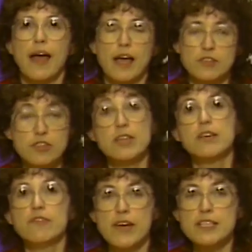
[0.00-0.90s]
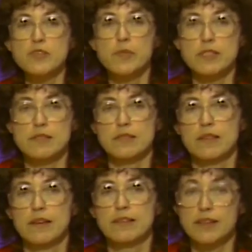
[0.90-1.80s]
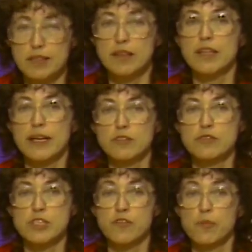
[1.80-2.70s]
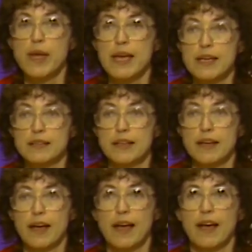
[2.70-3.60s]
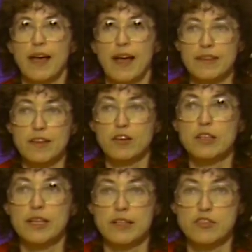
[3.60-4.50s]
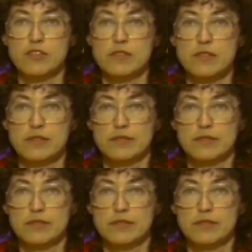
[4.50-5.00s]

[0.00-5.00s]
and to the investments that the collectors have made in their collections.